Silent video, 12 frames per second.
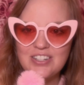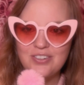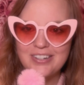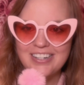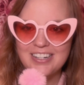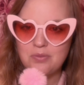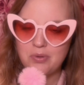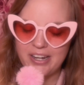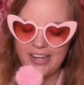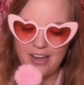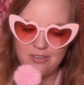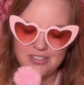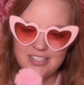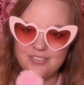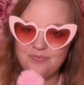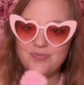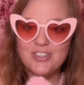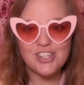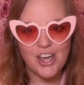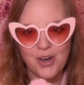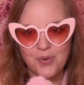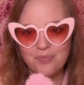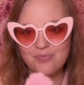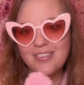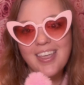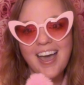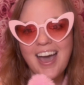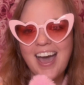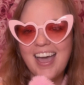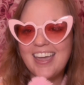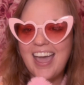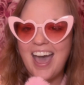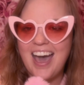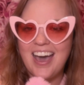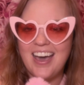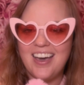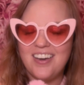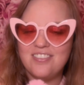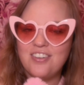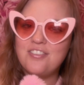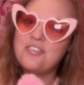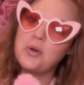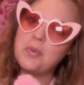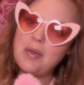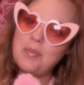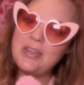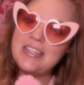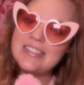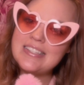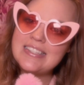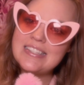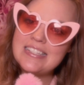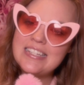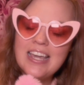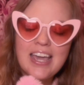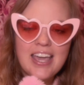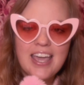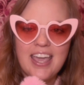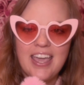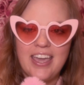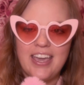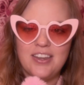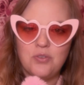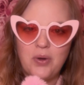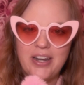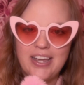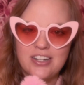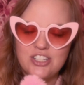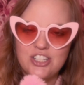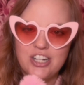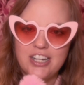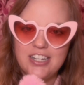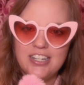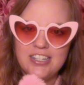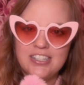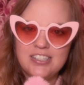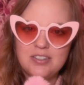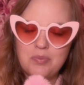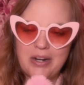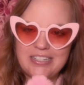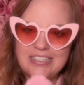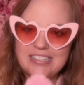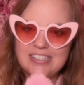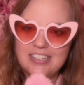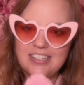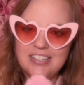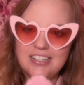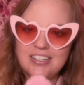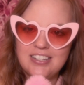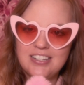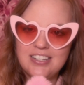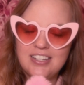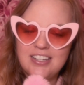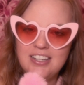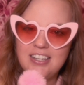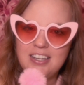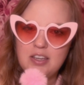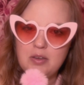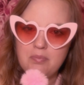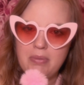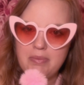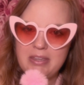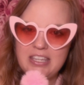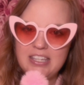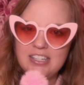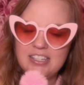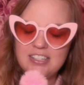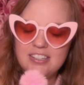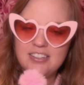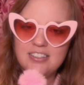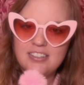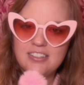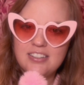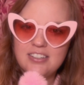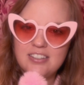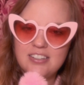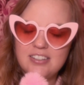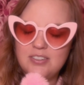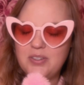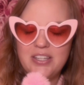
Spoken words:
we're going to bring out. So, I have 4 babies and 1 extra pregnancy baby we